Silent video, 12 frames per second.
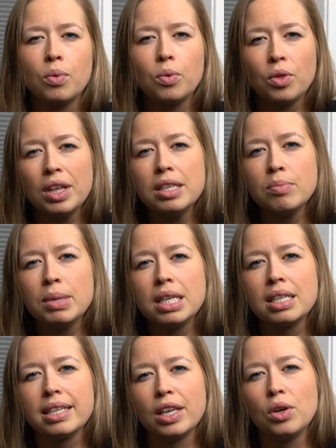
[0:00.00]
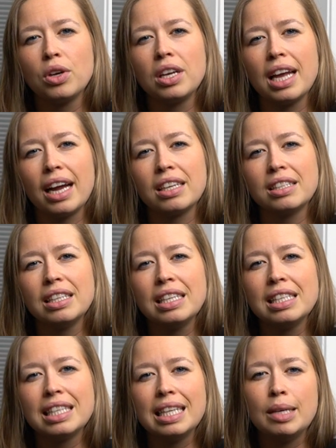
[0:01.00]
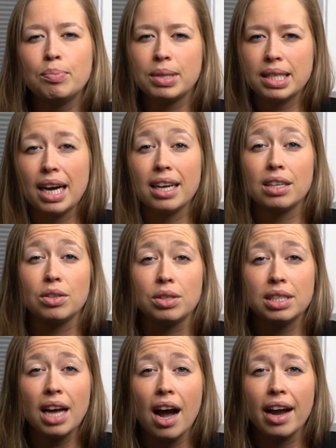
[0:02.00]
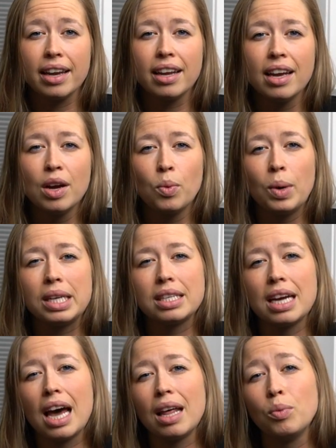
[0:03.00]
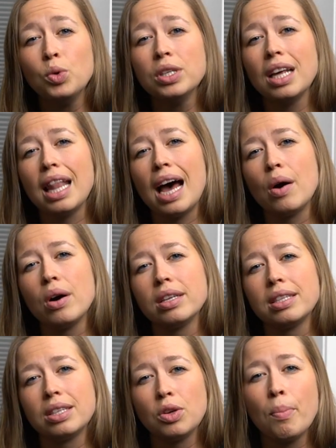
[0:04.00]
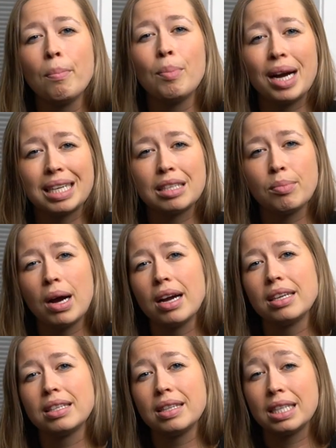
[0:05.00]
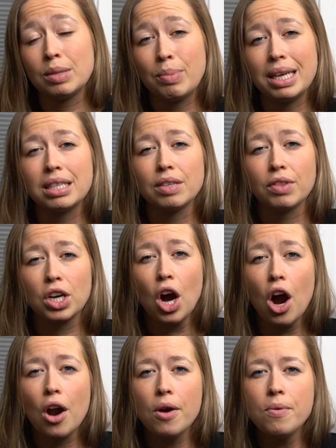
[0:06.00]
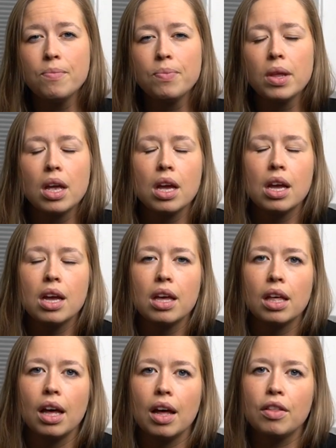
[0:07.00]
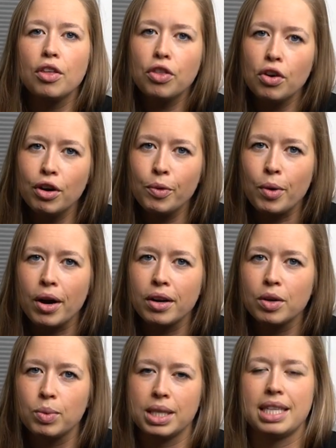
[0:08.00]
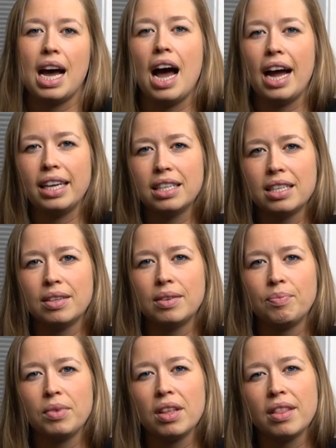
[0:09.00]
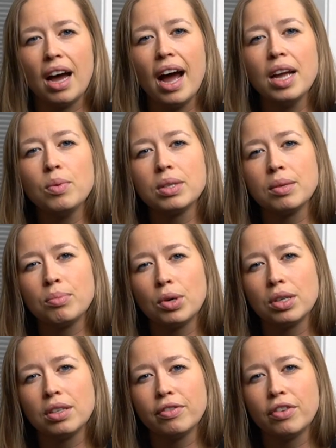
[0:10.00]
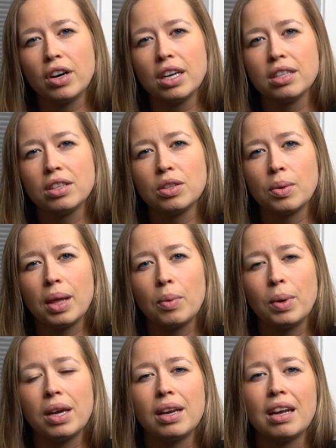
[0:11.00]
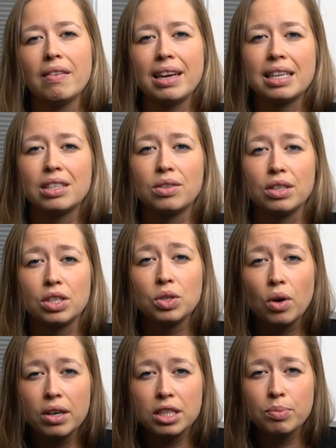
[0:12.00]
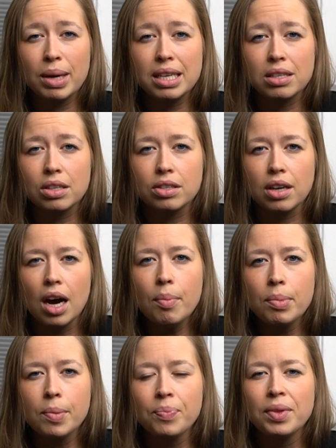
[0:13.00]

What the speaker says: This means that you can actually sleep side to side, which would allow us to maximize the space of the car. And the third one was the height. The height was important for us so that we can have extra storage space on top.